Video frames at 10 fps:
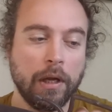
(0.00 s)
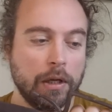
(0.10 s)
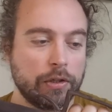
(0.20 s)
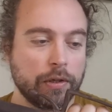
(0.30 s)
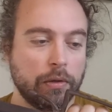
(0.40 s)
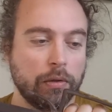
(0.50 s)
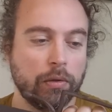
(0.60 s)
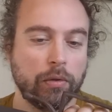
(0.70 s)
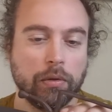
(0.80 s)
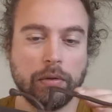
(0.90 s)

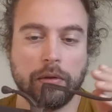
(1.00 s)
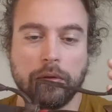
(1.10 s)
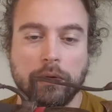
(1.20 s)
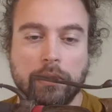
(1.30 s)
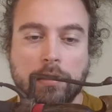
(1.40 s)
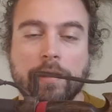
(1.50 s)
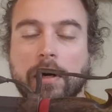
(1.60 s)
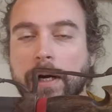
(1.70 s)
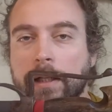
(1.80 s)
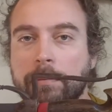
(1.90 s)
So there
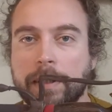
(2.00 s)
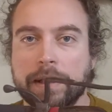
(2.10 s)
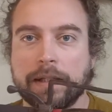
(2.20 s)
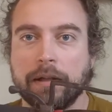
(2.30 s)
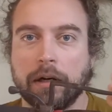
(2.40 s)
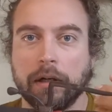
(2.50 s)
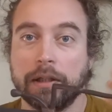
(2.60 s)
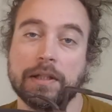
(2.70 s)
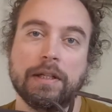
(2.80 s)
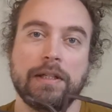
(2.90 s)
are elements that are
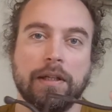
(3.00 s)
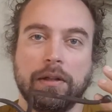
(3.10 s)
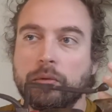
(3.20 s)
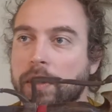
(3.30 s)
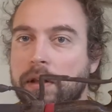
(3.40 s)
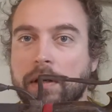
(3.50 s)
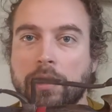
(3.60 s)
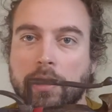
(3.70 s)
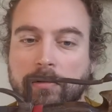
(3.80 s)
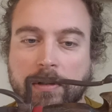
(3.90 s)
consistent with a
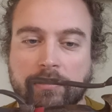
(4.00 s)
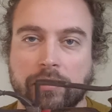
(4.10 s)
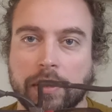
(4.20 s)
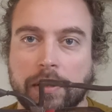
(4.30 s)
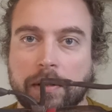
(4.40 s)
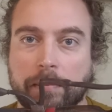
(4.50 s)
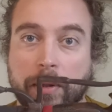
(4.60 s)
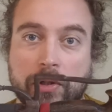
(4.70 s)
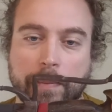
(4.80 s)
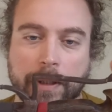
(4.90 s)
lot of different
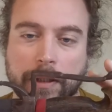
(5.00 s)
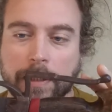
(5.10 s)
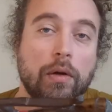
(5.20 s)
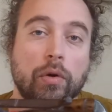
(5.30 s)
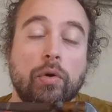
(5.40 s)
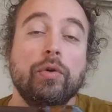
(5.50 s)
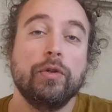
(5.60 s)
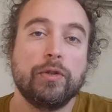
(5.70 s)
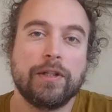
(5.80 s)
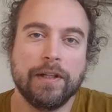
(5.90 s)
possibilities. Who
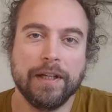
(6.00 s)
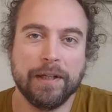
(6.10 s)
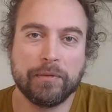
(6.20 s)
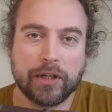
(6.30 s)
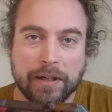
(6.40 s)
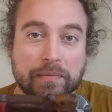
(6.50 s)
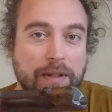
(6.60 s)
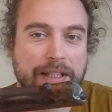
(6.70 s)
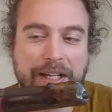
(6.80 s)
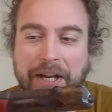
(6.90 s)
used the Nimcha?
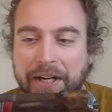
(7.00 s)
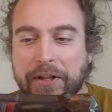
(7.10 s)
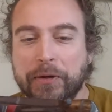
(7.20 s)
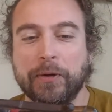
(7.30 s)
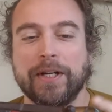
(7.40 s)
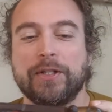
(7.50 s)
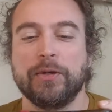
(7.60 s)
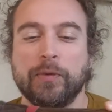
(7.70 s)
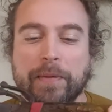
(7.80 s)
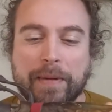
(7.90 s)
That's another
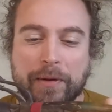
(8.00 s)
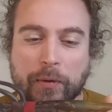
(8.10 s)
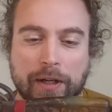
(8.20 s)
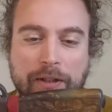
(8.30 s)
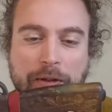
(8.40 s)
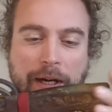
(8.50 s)
question we may want to